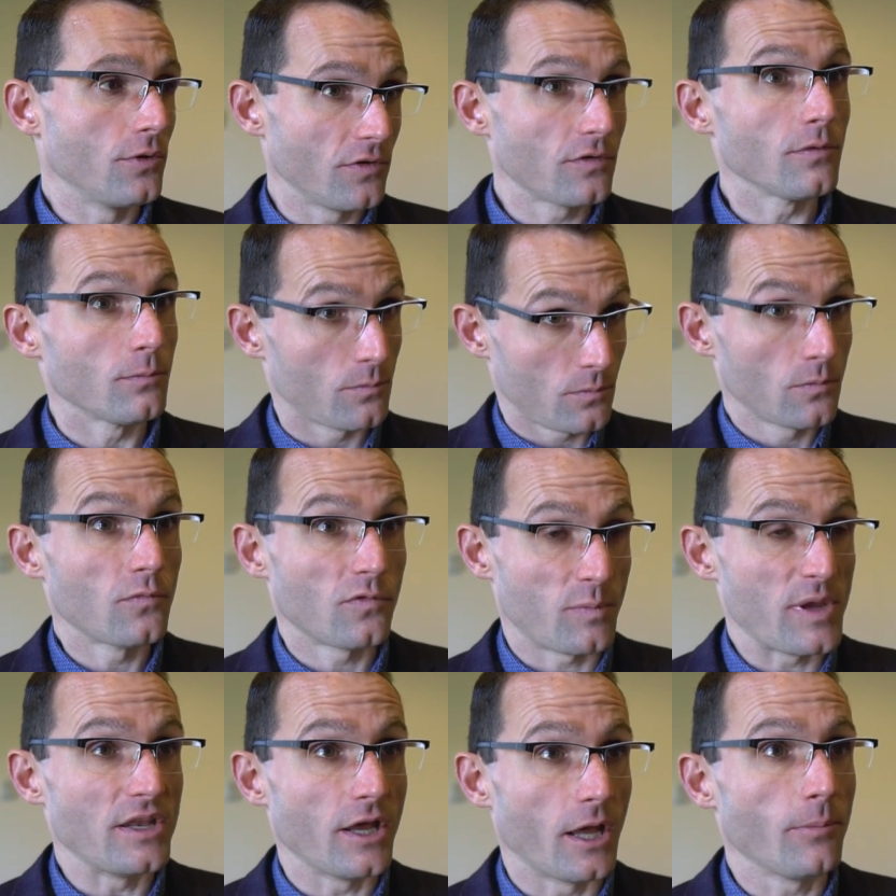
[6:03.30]
is
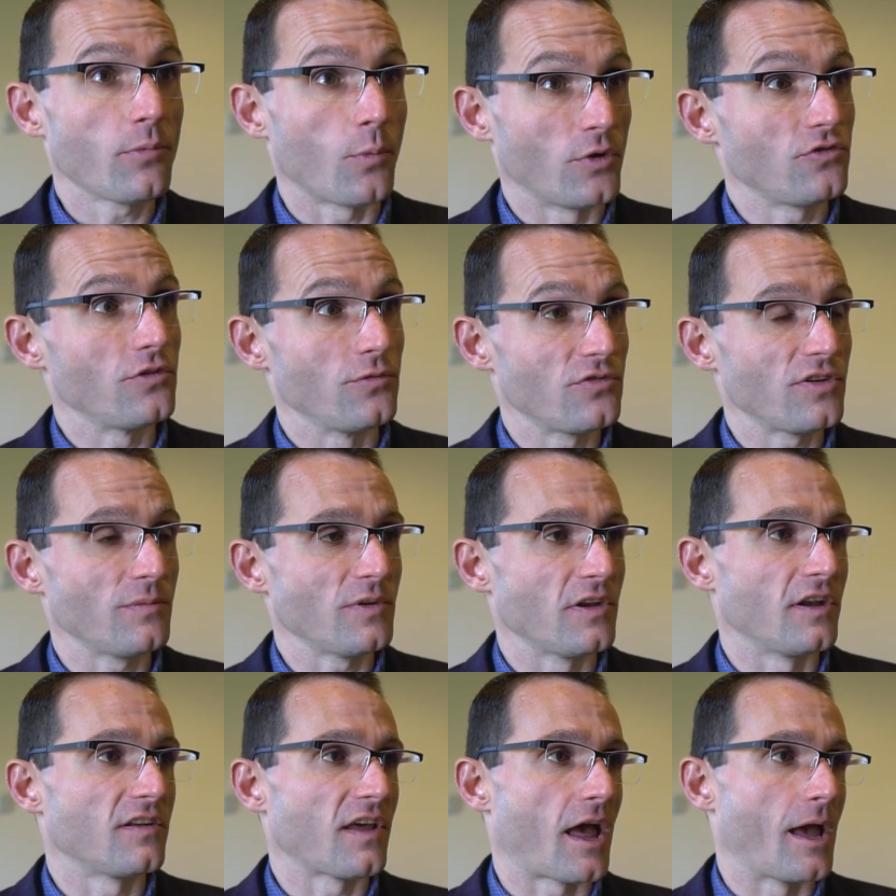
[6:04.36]
speed up once you've shifted
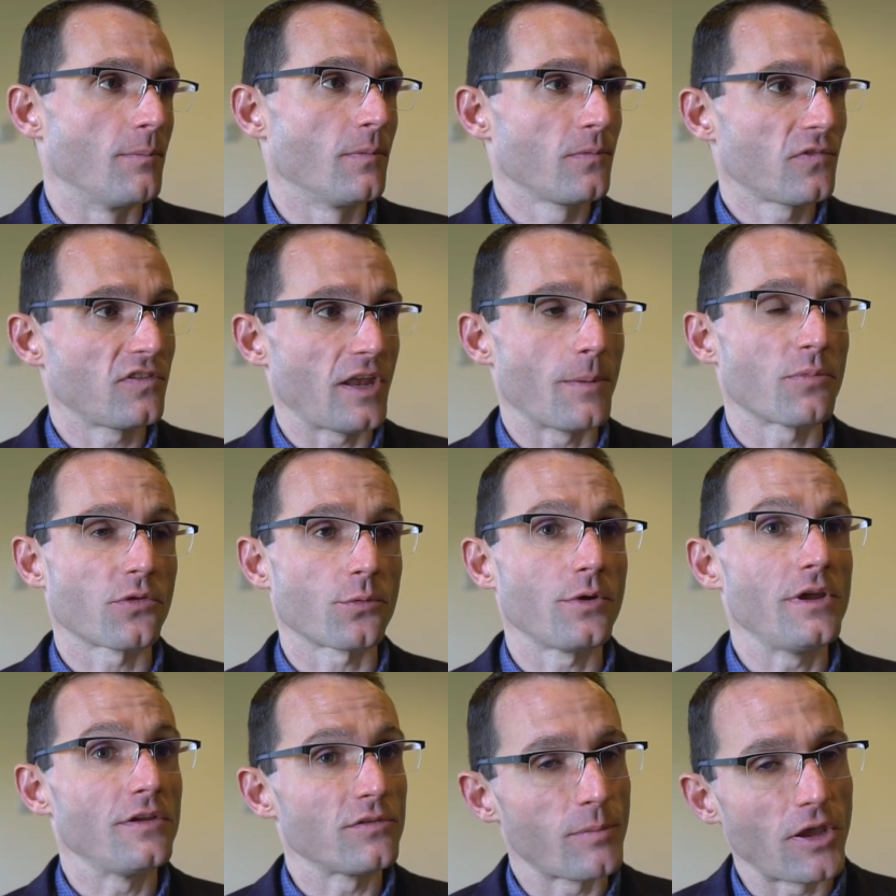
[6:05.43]
to time. Step
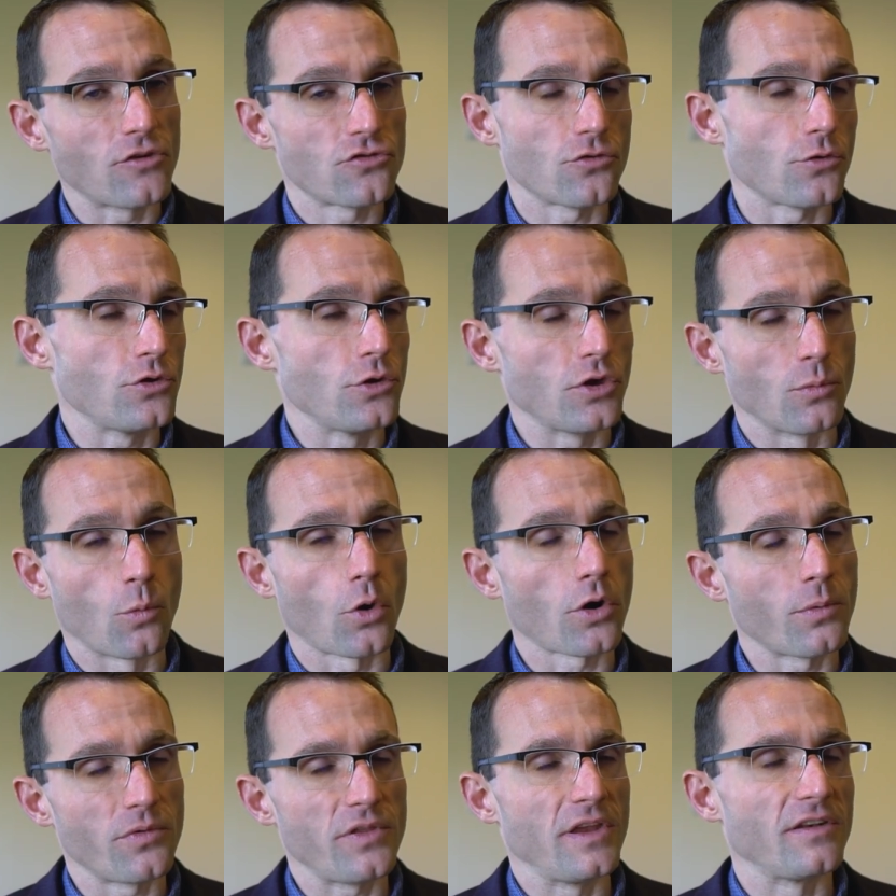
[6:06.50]
three is make sure you can work
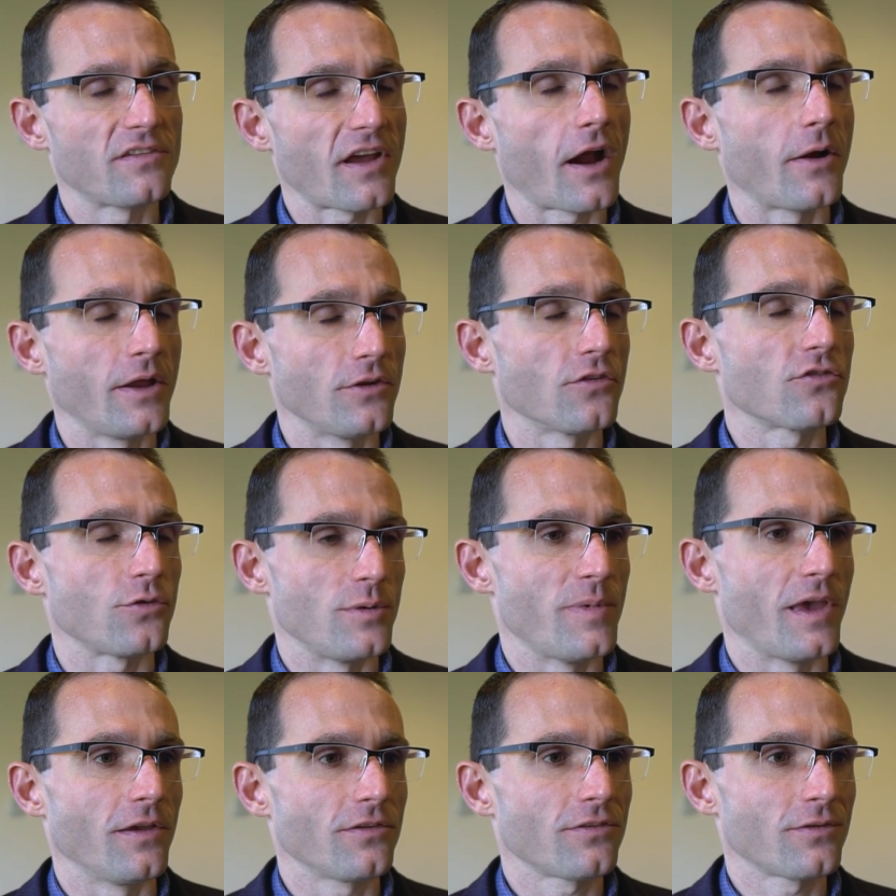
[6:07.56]
with the entire industry
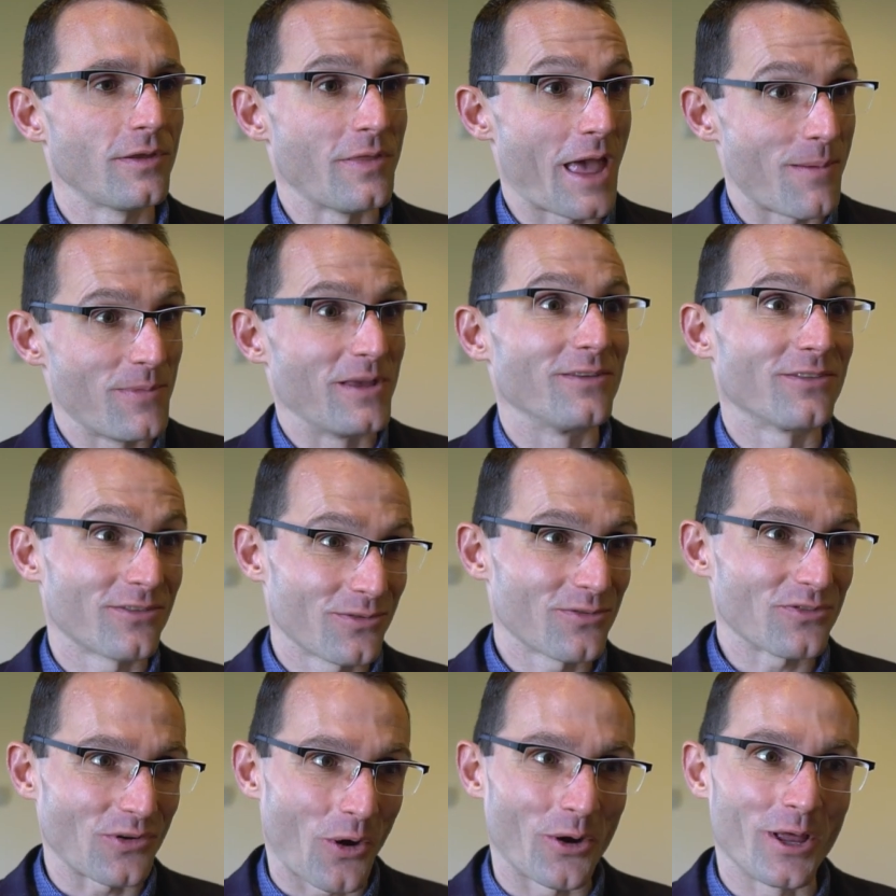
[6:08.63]
base, and that means
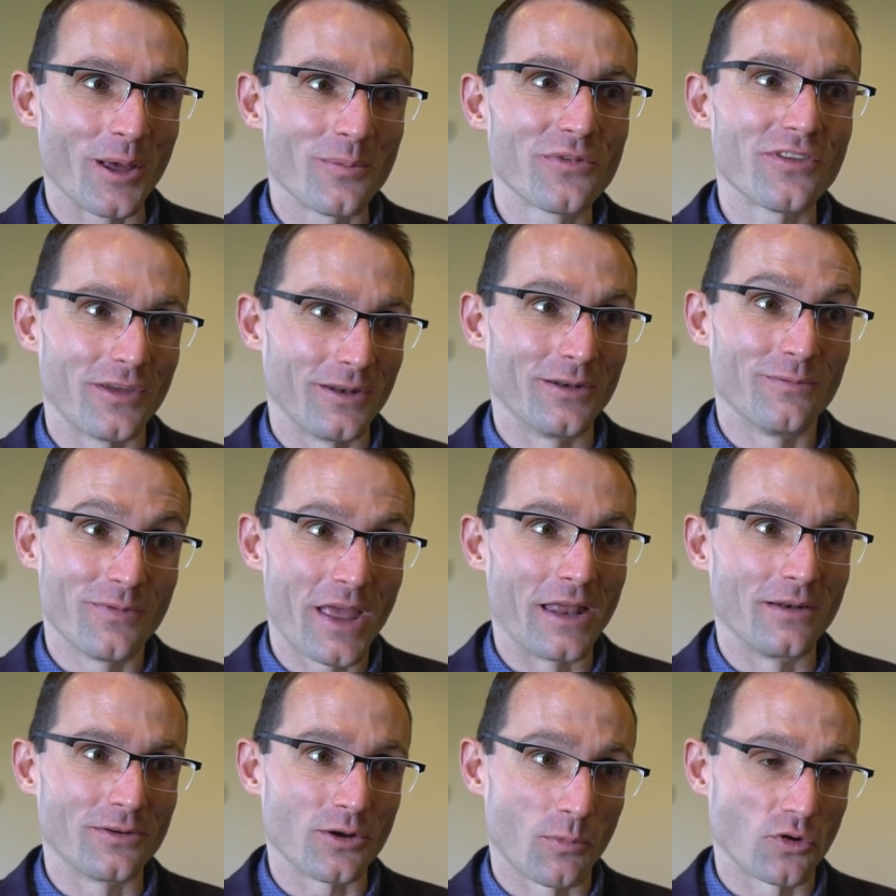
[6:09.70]
startups and,
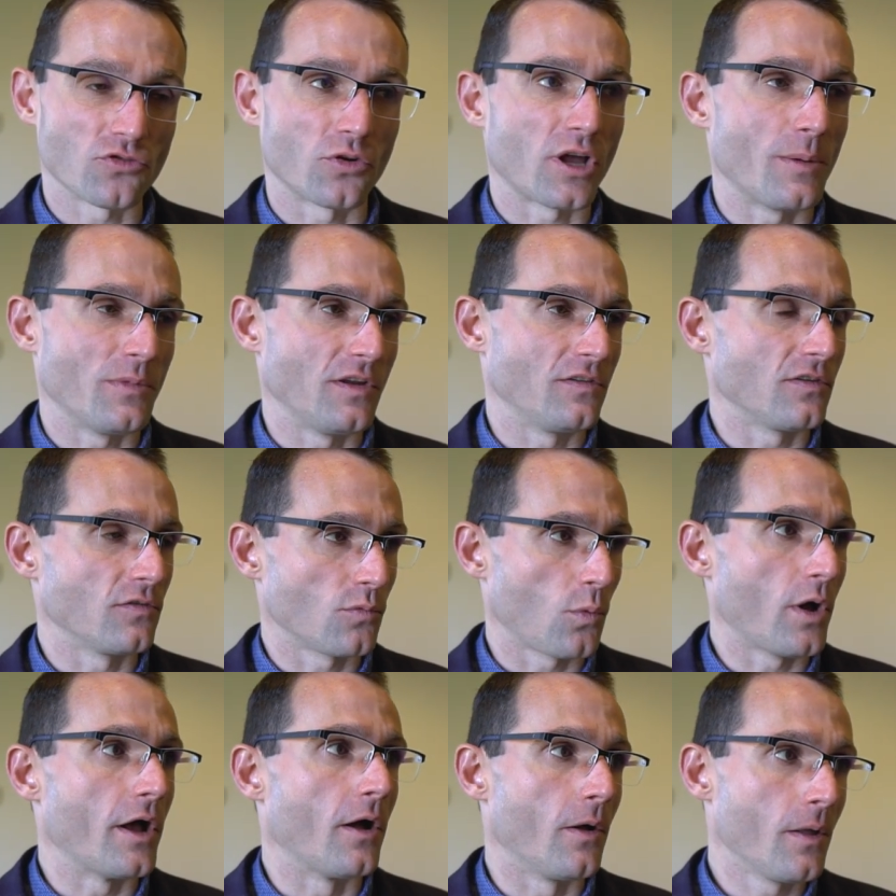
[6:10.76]
and commercial companies as
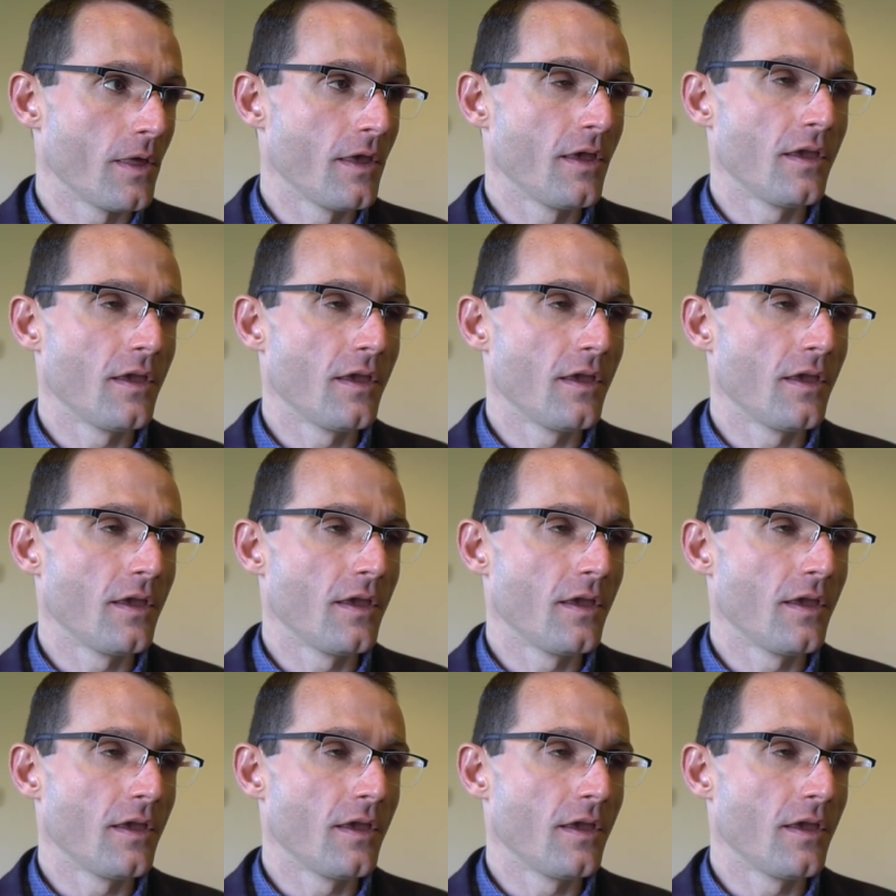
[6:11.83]
well.